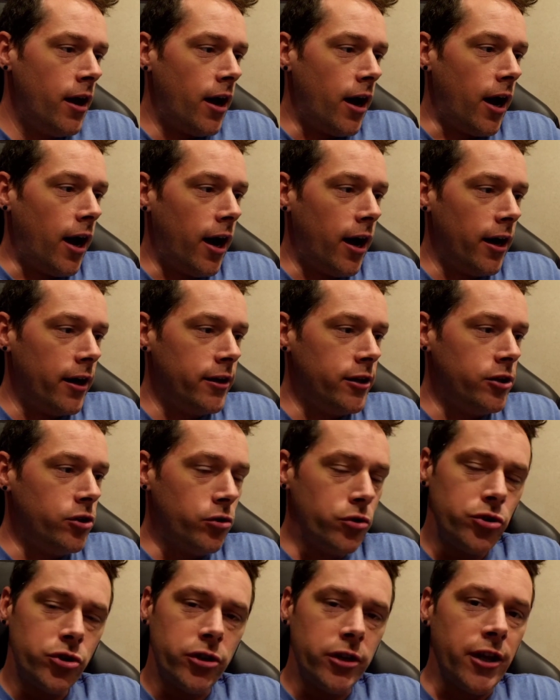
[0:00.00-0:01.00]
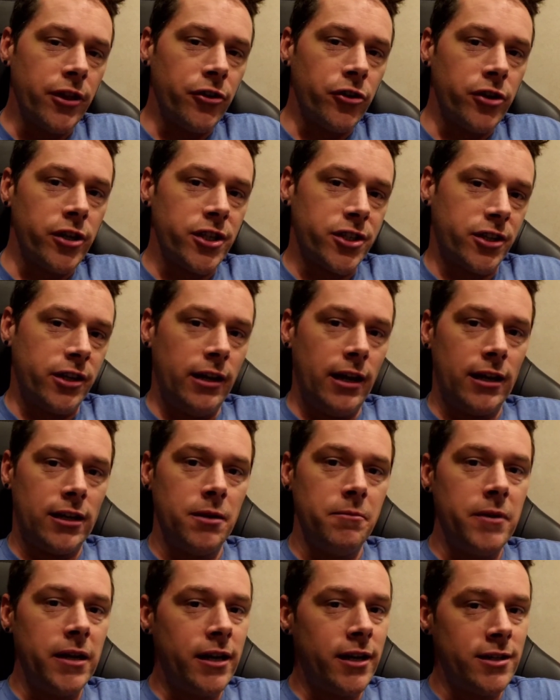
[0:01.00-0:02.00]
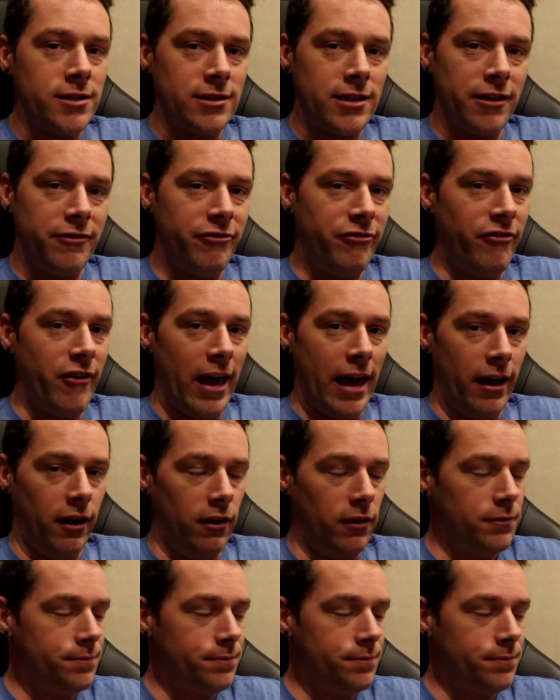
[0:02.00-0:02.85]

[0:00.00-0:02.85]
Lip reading: Usually they're disconnected because they fail.